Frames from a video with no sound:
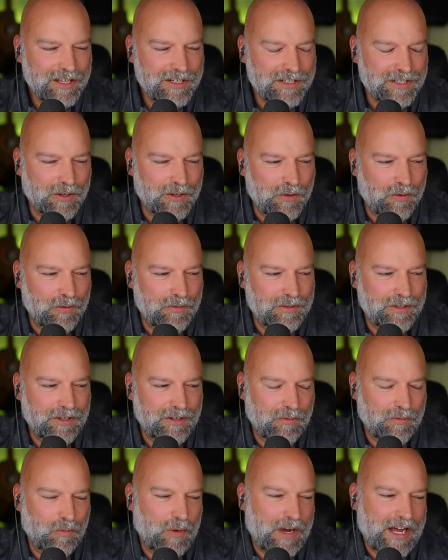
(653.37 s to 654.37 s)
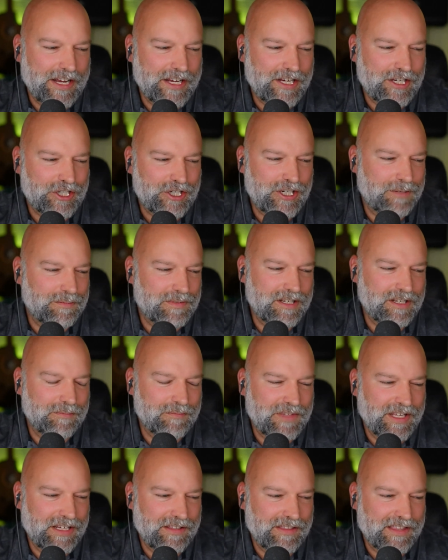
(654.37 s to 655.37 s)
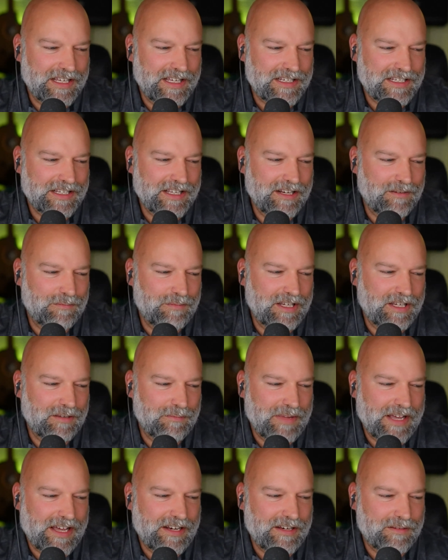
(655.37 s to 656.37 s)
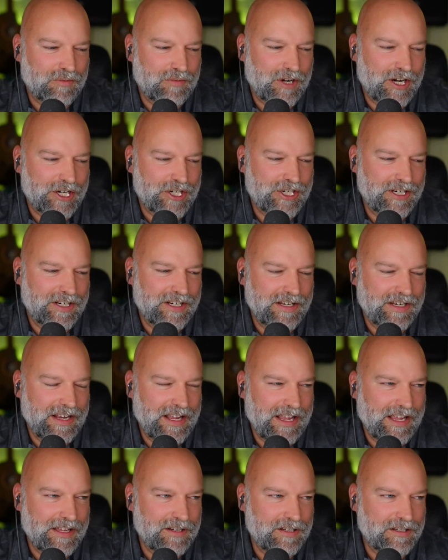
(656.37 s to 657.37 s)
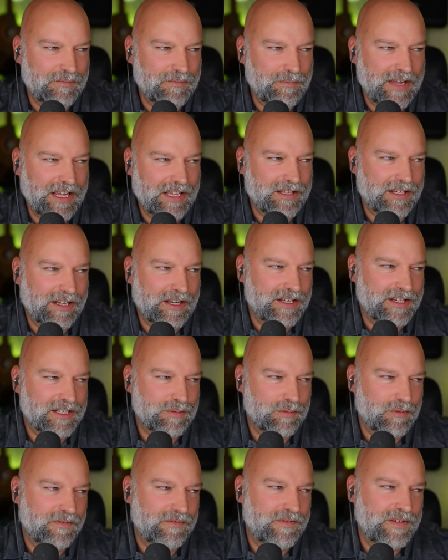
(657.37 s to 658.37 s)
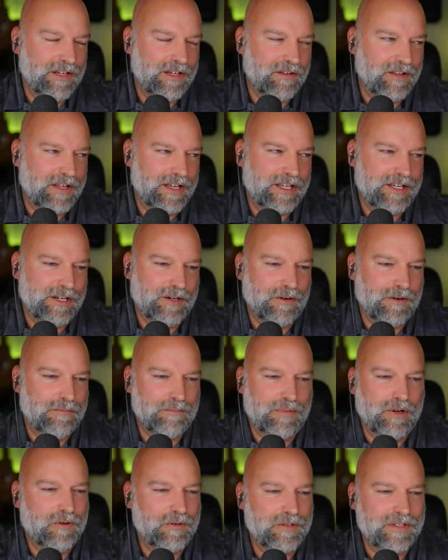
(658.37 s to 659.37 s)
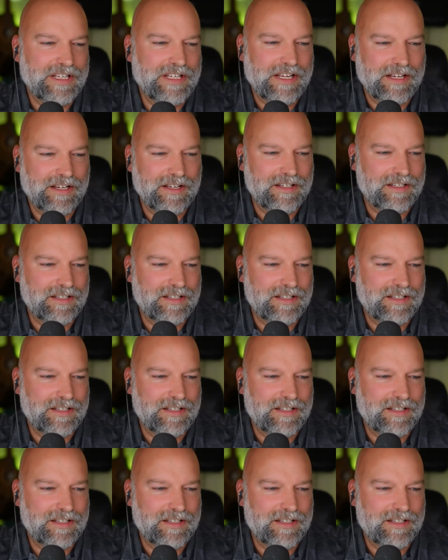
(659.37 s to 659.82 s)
So, why ship something that's going to be a bad impression and make the customer feel like you're imposing